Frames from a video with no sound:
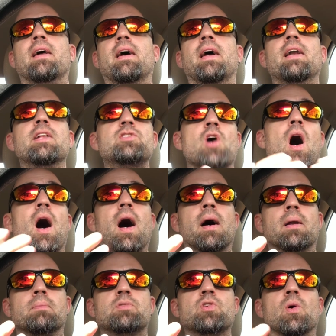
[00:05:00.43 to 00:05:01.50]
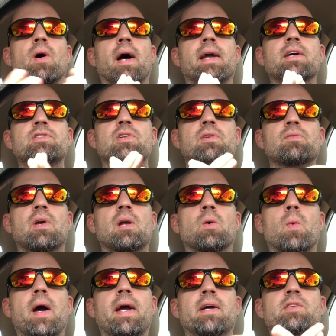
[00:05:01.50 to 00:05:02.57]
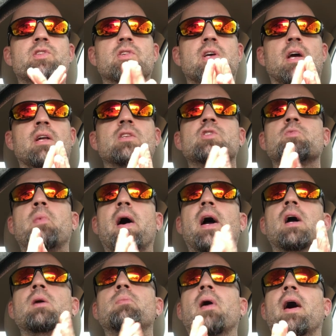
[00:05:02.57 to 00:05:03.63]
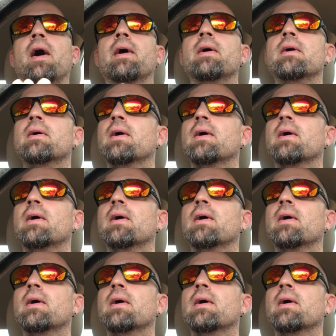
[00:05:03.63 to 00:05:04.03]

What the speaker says: it's autumn, so I guess in a way it's inspired by,